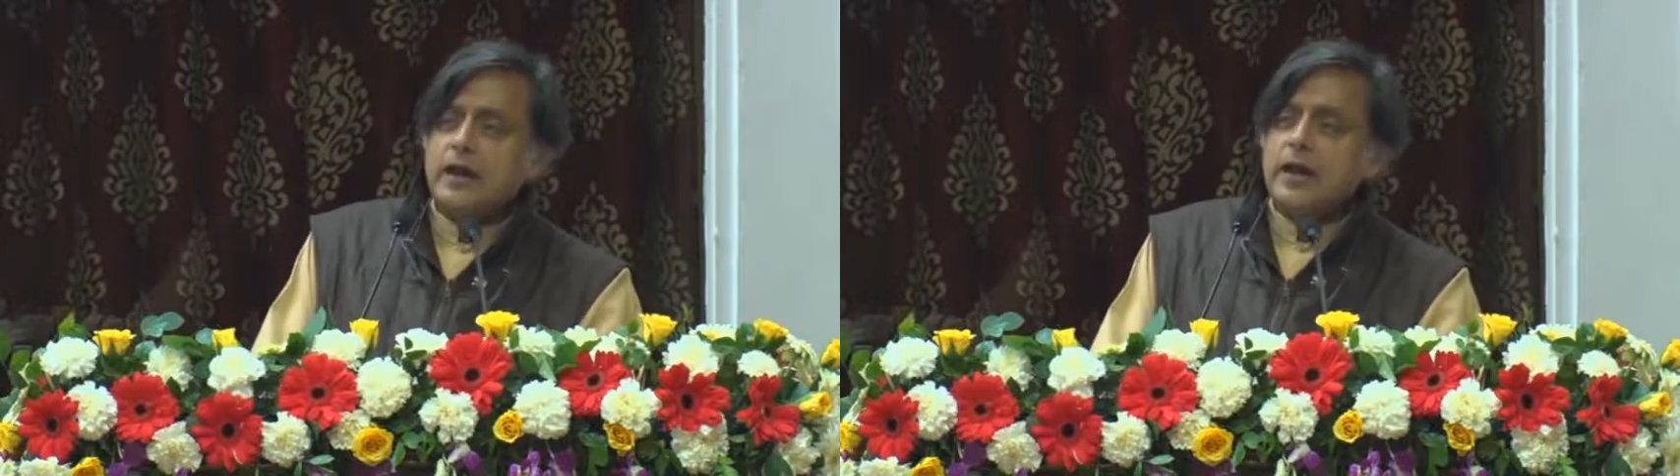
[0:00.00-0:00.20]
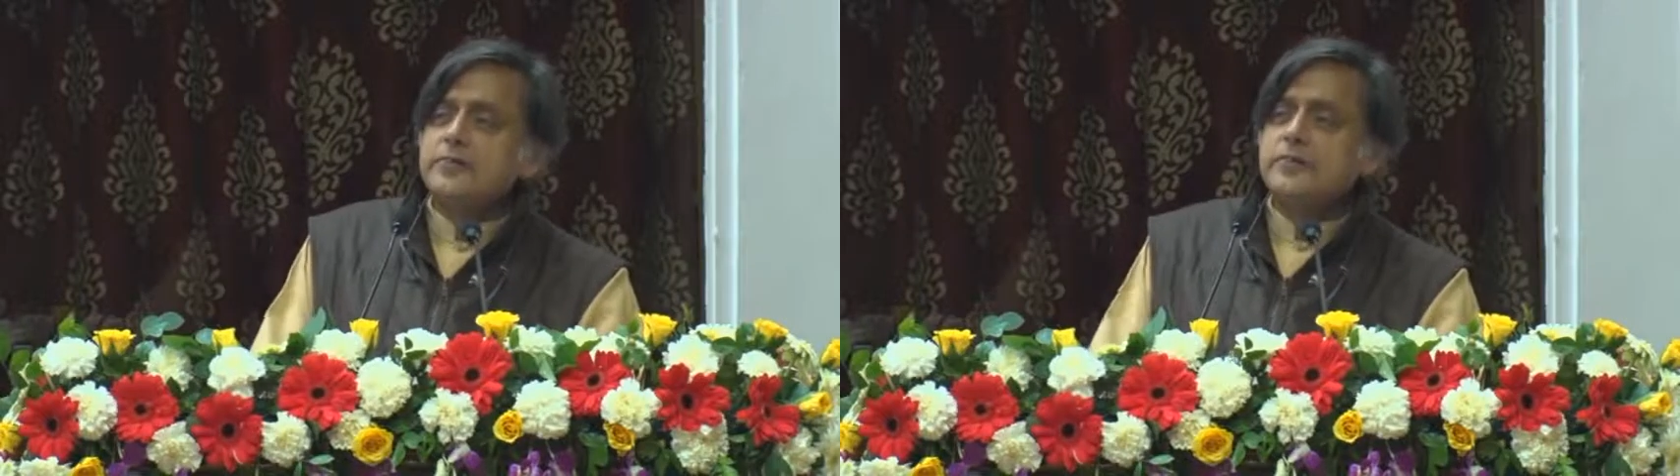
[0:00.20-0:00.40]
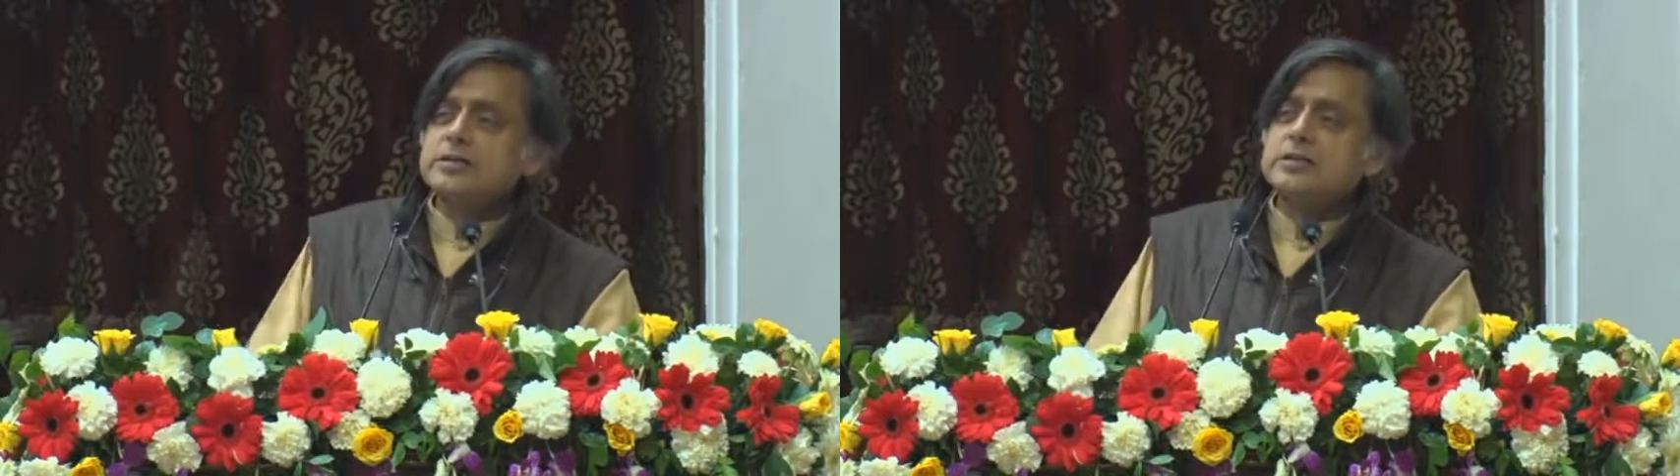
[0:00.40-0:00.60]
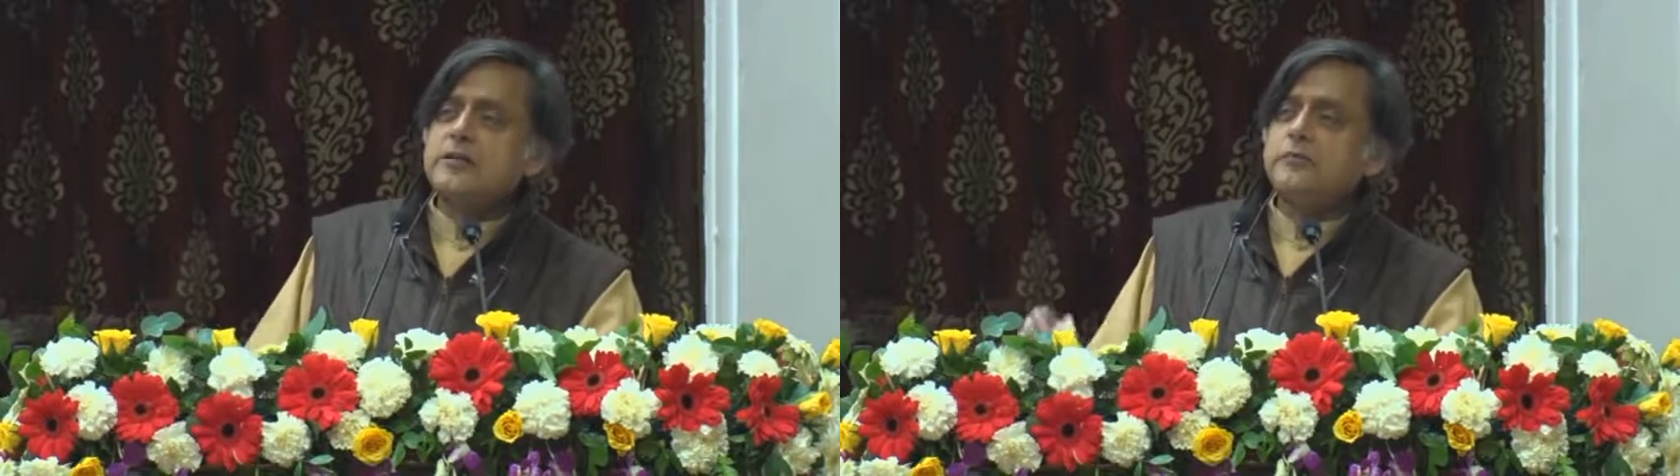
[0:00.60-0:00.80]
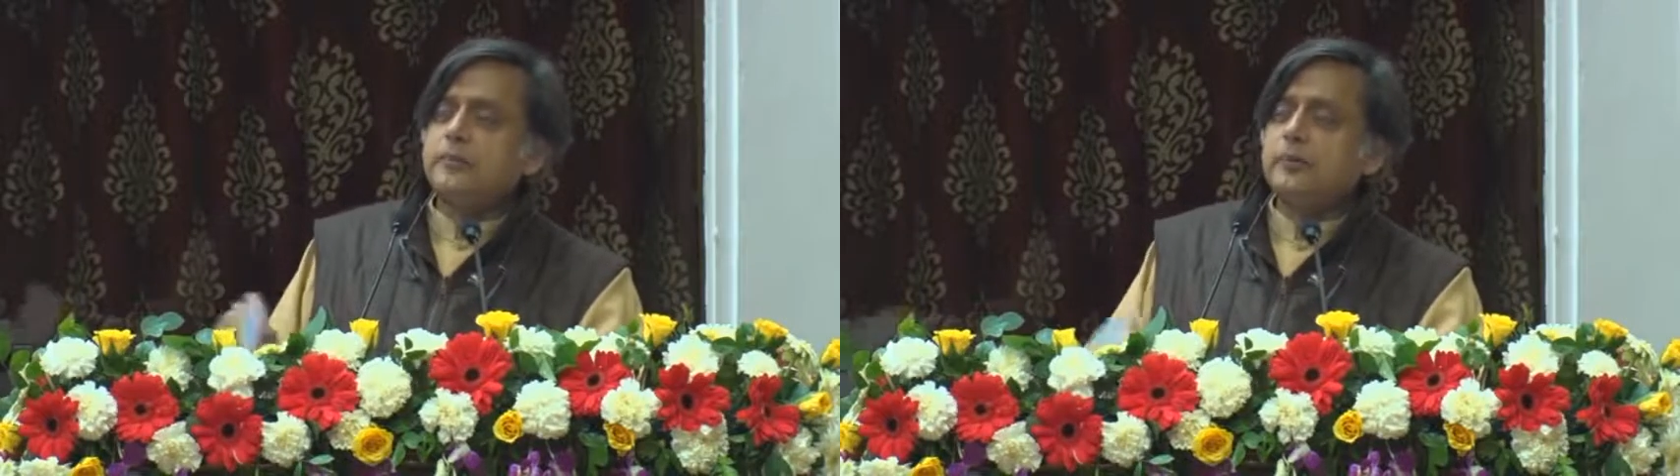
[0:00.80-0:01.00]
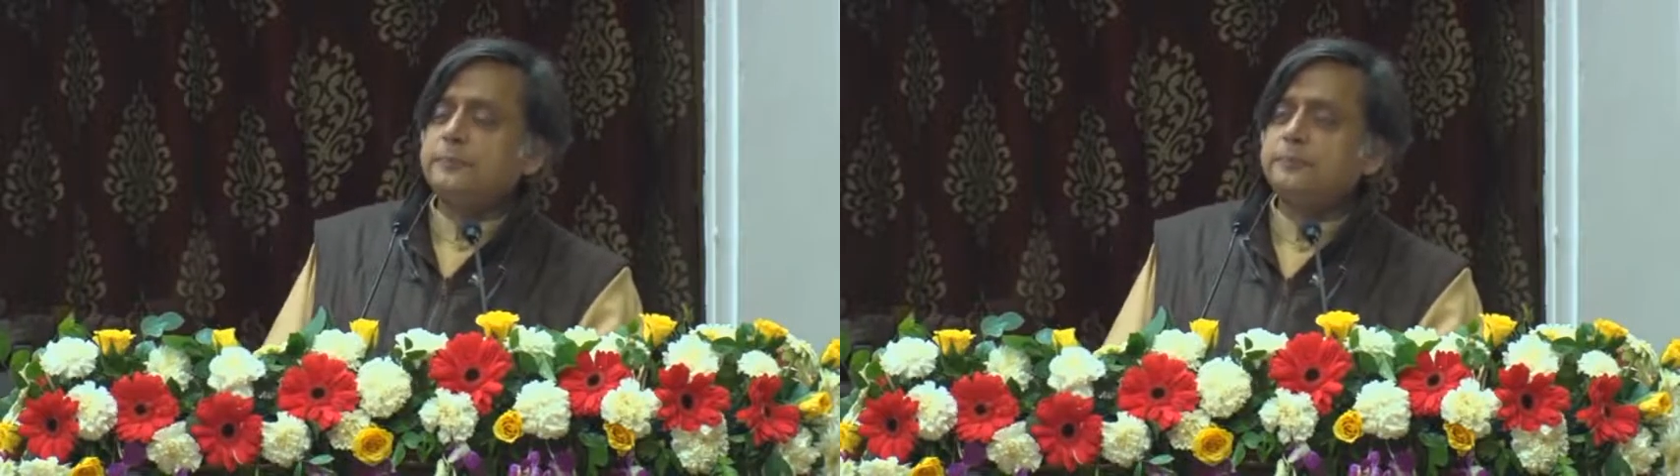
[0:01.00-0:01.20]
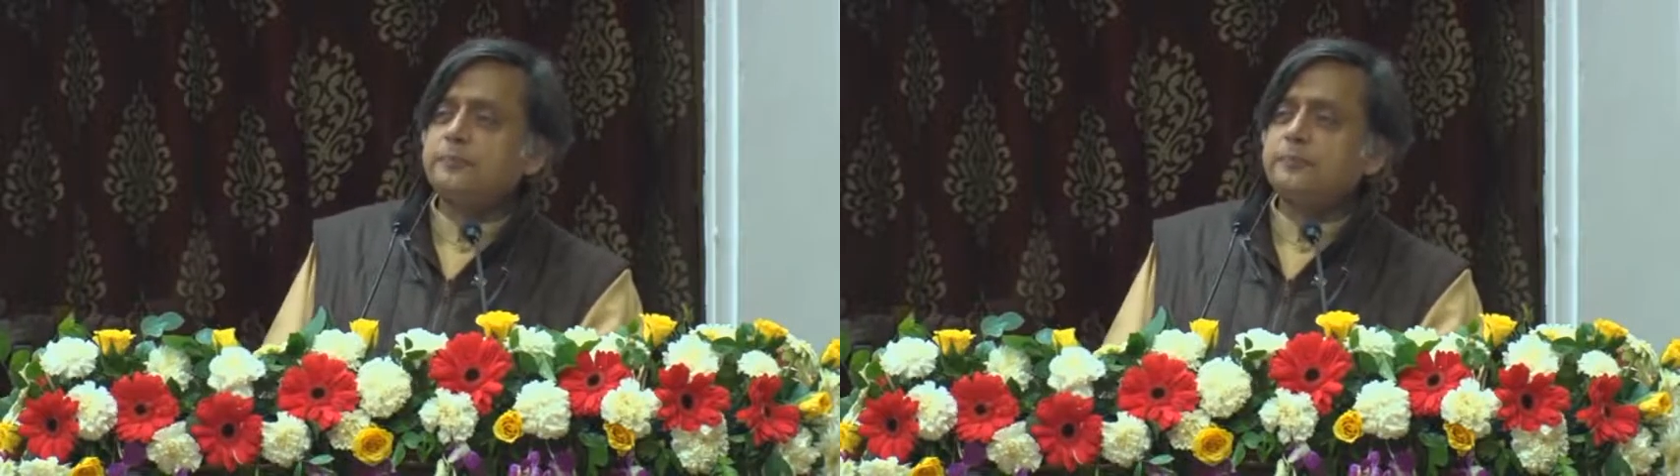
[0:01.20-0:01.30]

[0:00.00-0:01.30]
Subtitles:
And this, therefore,